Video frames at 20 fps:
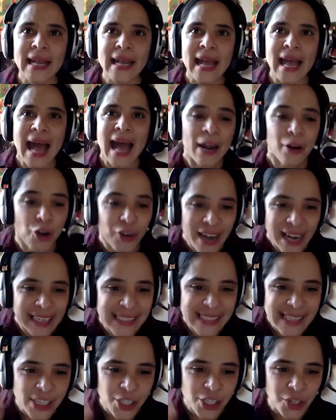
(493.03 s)
An
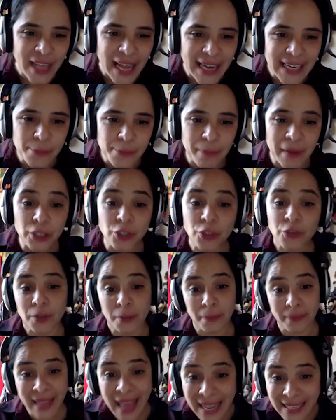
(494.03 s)
organization that is part of
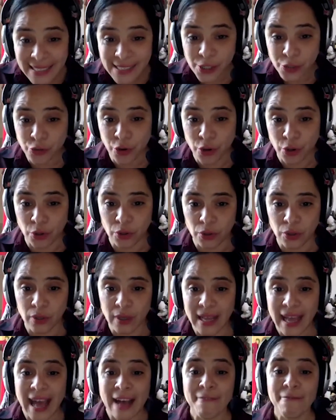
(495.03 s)
the Black struggle
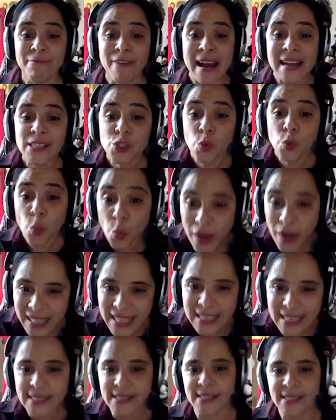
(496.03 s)
and fights
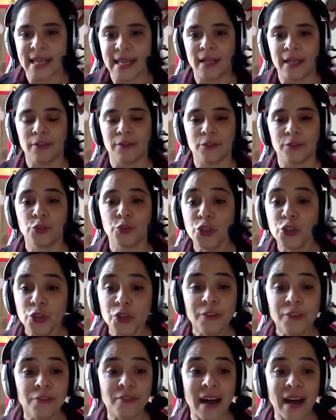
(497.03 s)
within itself to
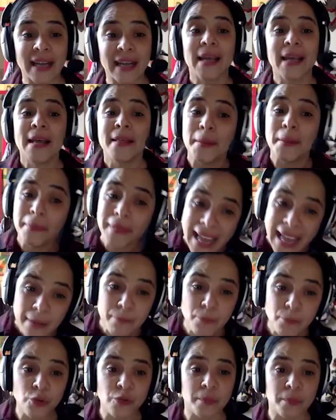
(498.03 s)
unify the Black
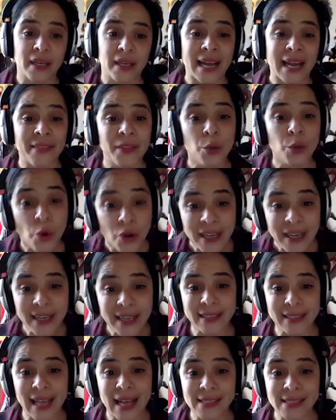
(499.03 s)
movement and the working
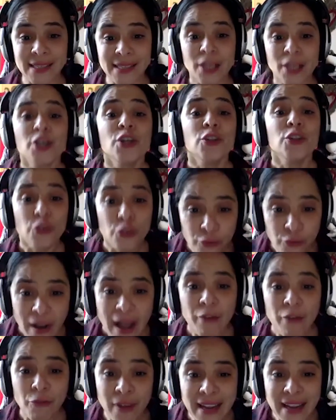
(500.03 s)
class to
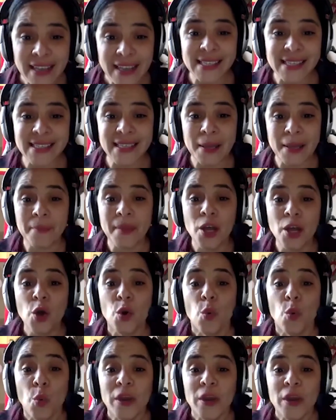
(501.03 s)
fight racism
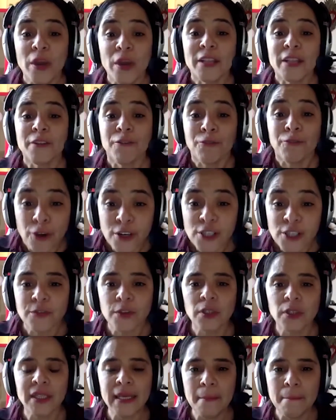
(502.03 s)
with
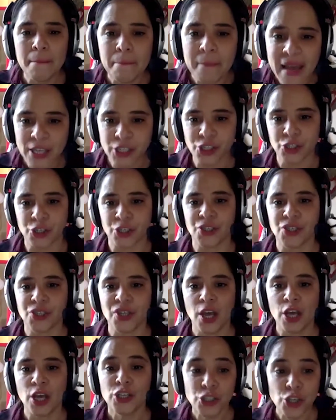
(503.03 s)
forcefully
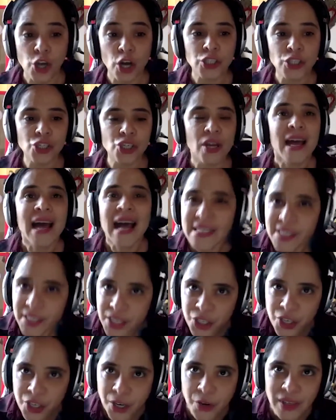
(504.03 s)
measures such as
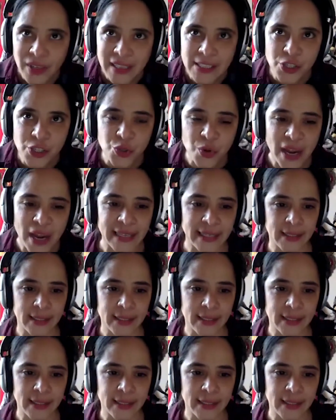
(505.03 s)
the general strike.